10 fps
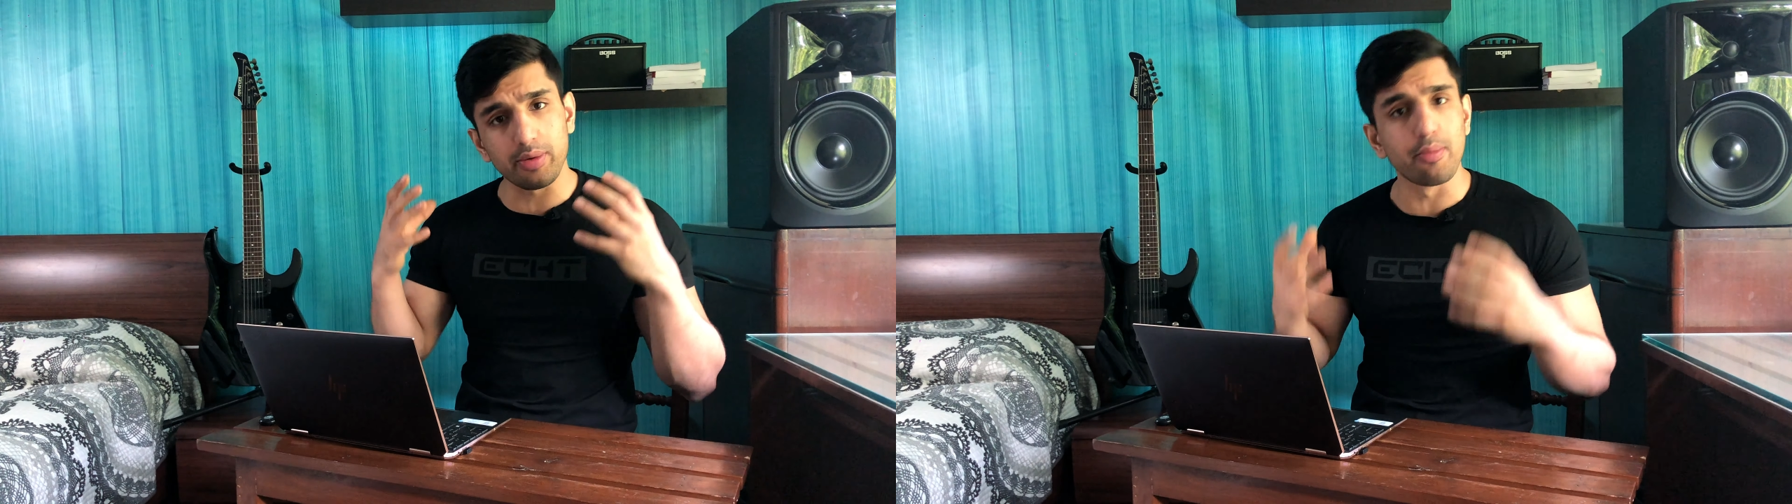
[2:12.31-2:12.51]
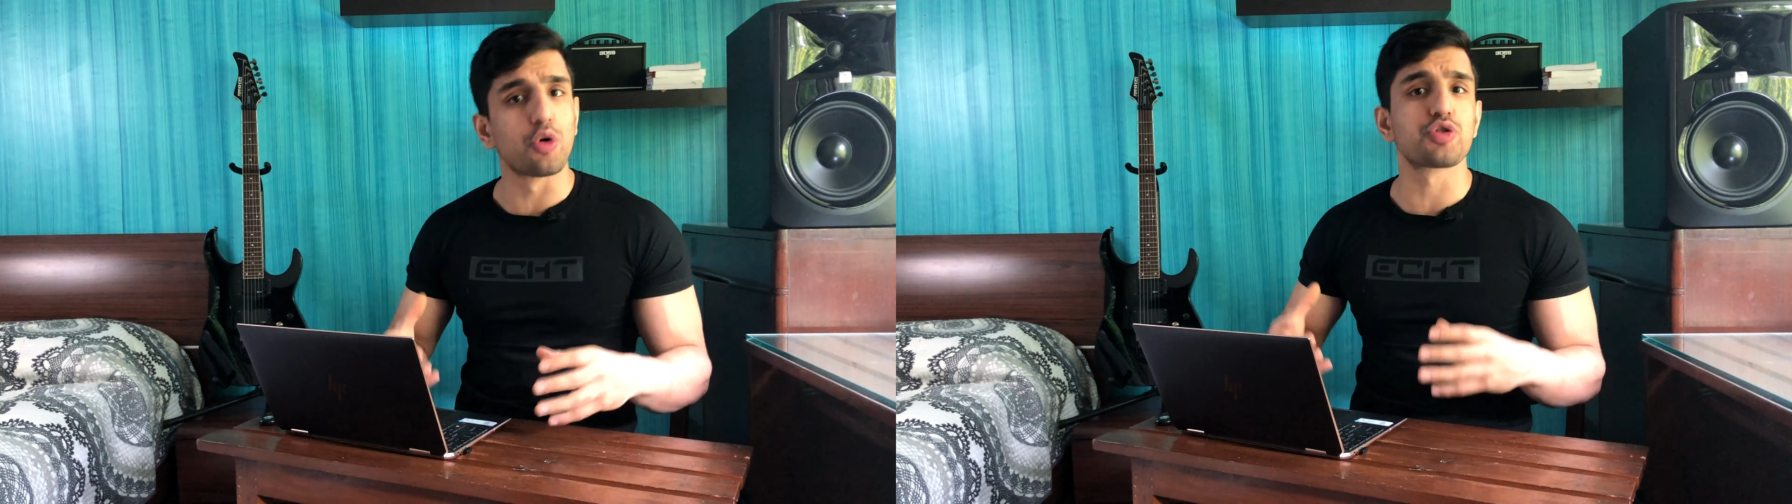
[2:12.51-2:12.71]

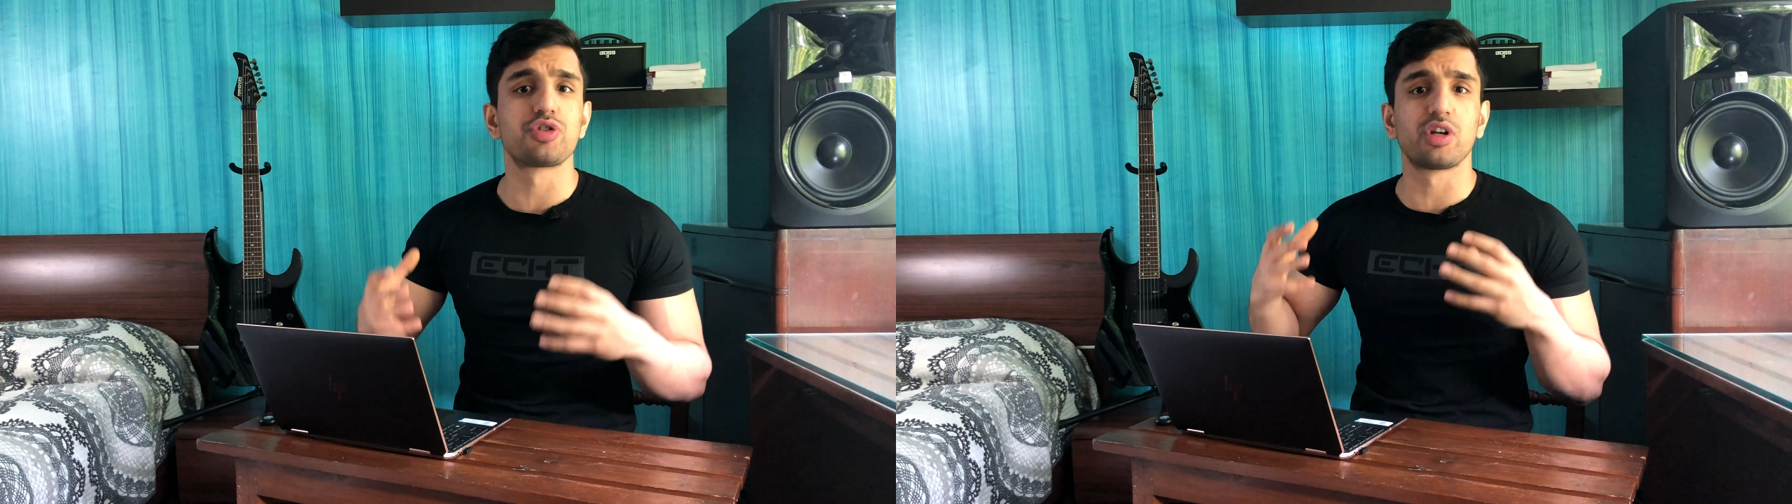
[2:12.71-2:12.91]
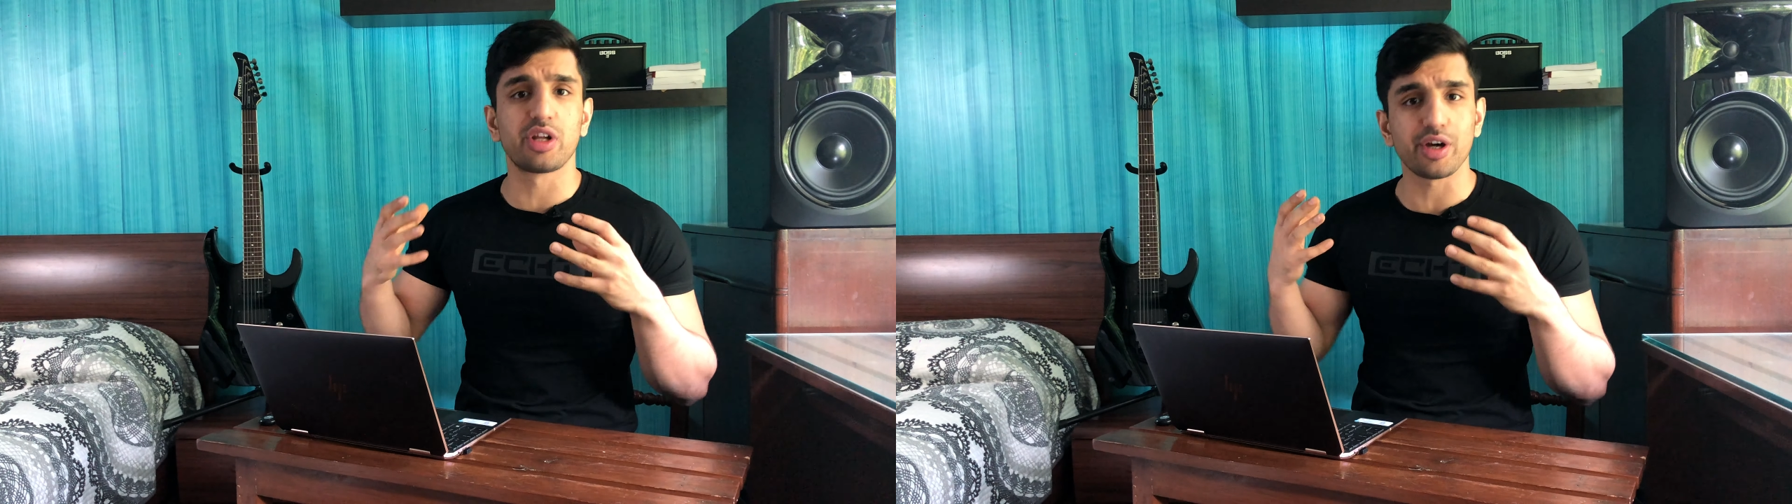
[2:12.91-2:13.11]

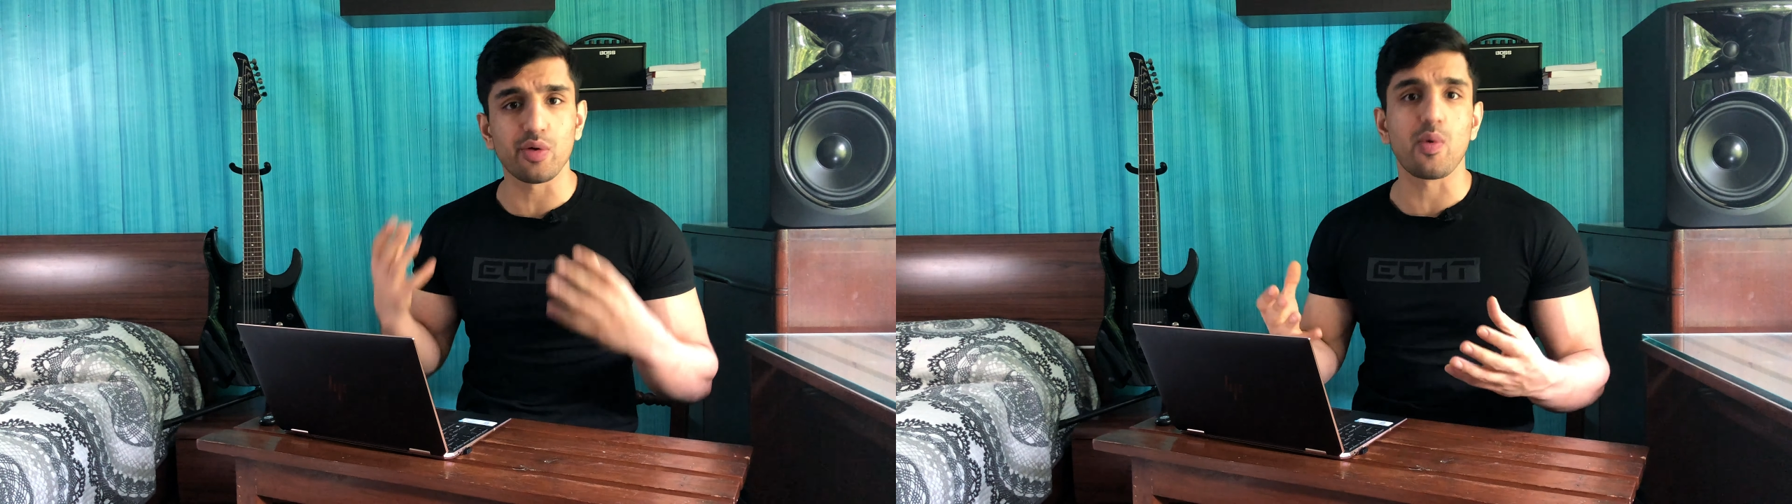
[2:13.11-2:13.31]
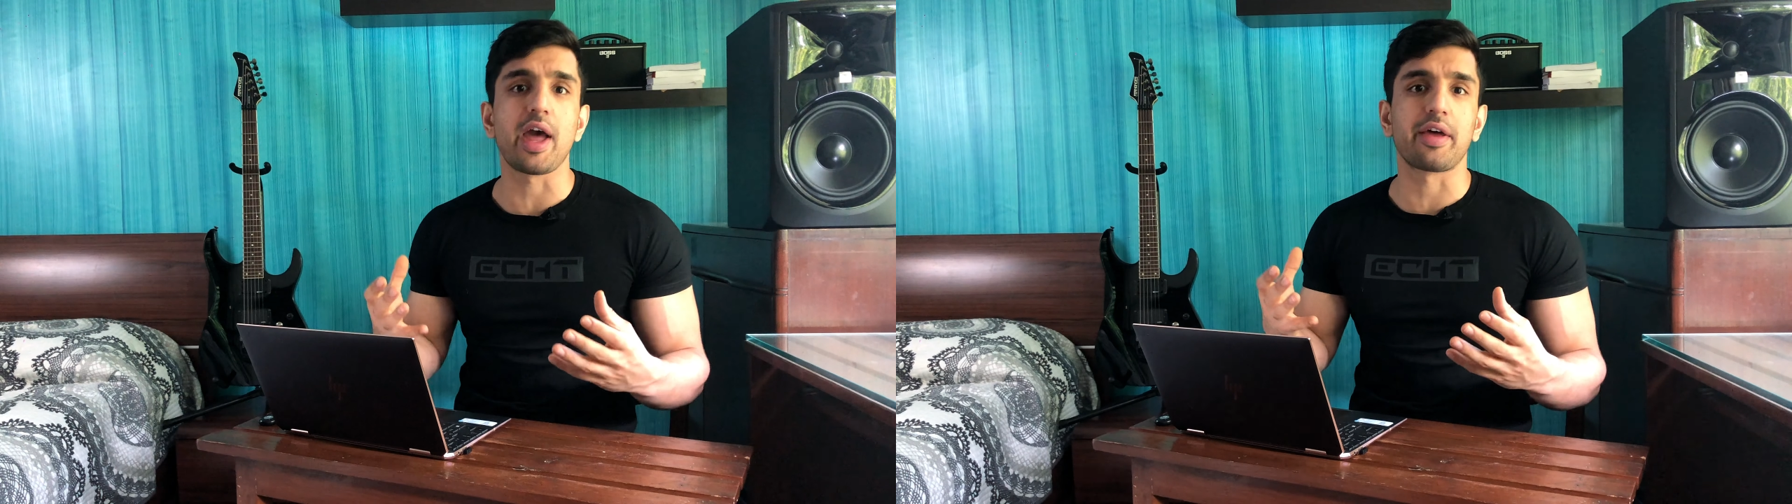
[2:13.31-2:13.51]
emotionally
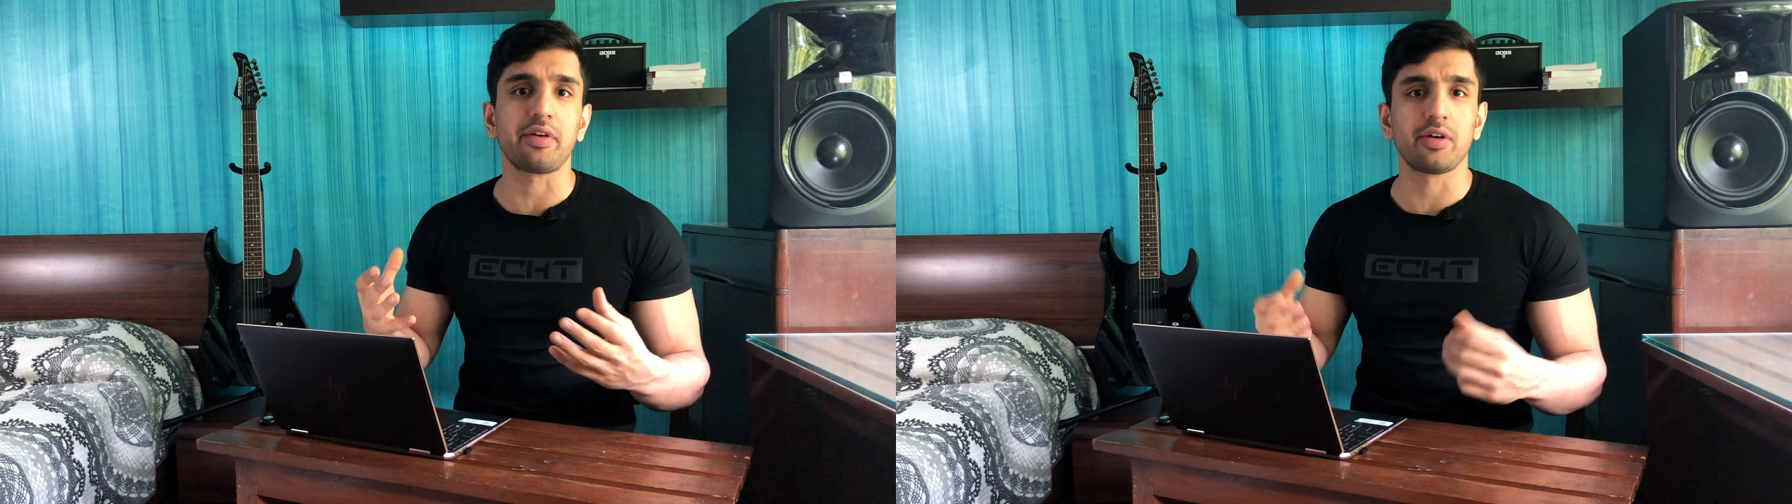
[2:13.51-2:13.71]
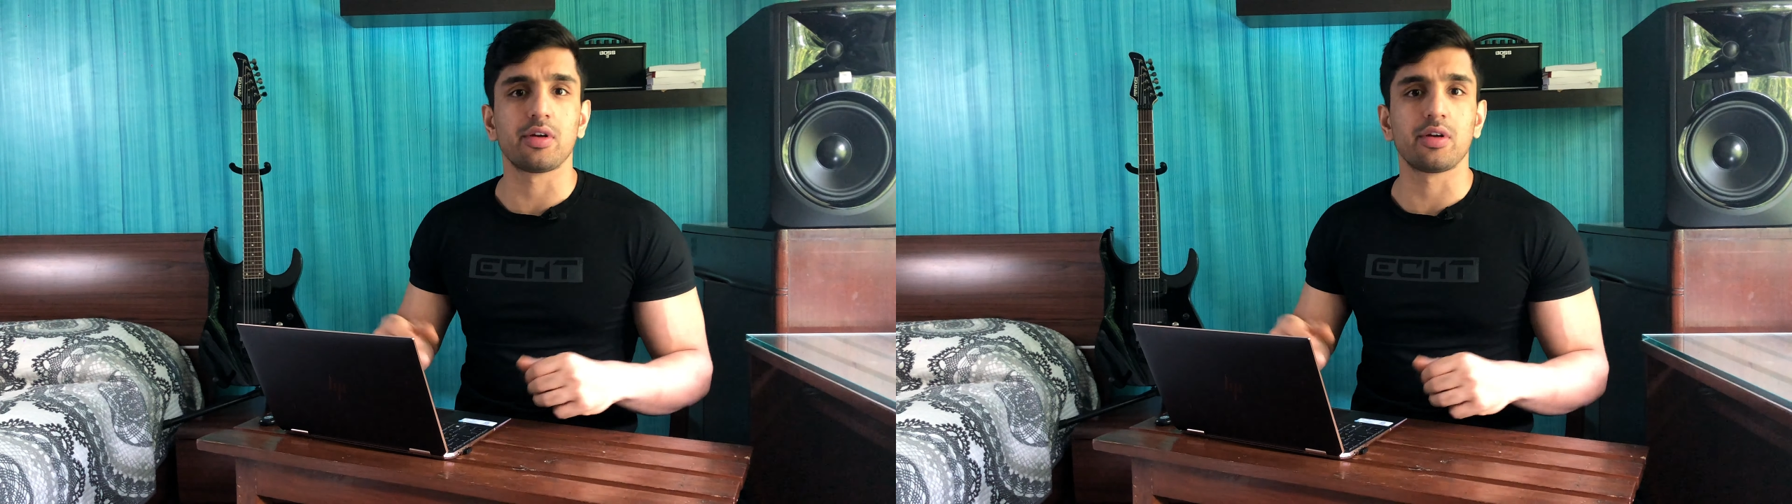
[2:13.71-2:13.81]
aware.